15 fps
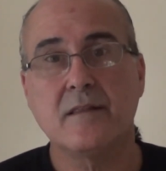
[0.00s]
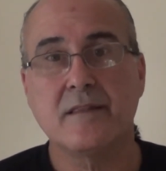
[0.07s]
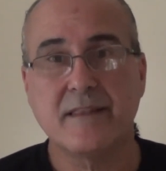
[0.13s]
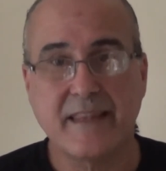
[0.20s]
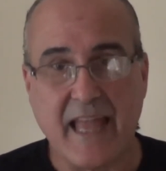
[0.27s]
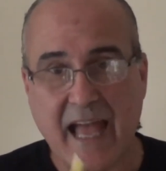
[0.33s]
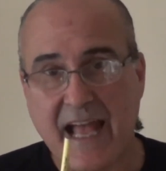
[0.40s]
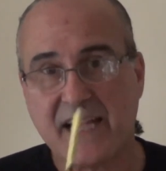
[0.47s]

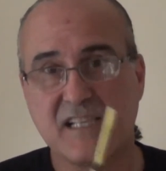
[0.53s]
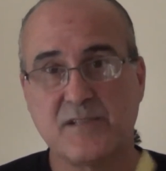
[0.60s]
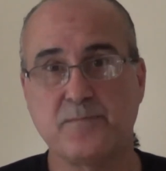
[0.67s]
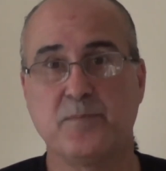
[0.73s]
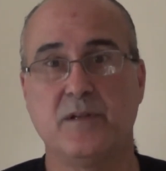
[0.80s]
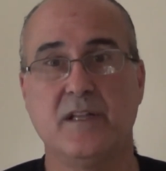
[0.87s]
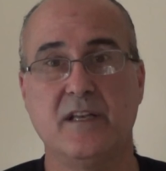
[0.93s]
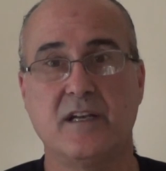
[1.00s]
That's
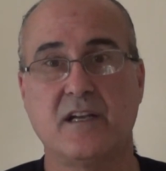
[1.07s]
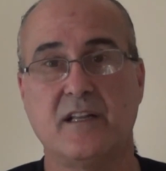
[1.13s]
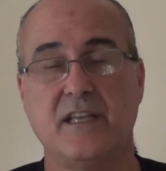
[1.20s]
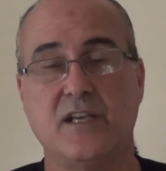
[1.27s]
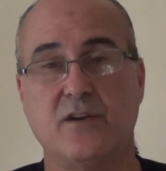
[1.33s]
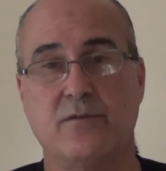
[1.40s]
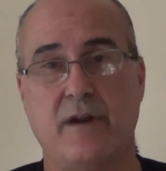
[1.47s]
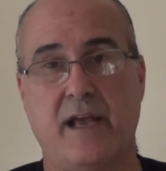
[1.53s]
politically
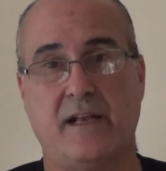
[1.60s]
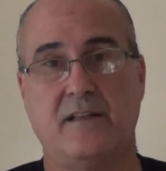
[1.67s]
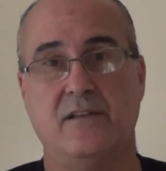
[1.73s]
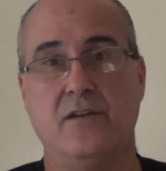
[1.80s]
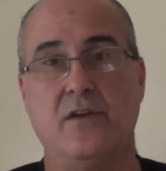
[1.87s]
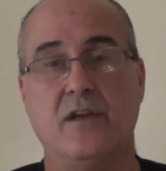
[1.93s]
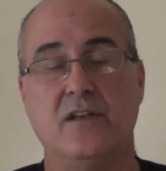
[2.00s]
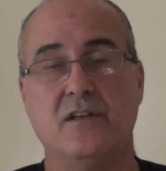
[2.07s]
correct.
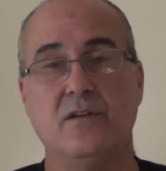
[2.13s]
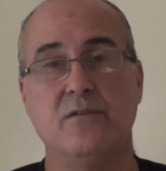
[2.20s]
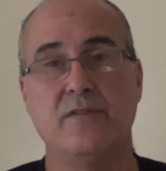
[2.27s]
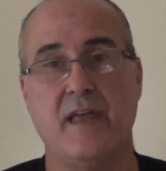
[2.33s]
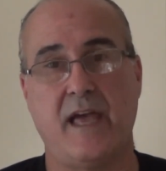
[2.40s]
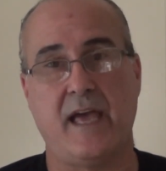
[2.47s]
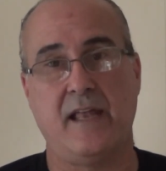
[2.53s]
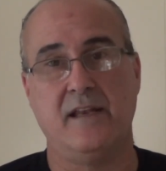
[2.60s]
You could do
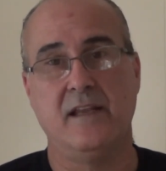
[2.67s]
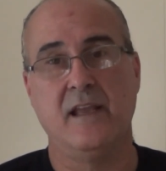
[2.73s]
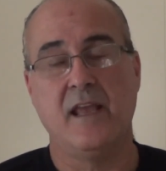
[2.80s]
that.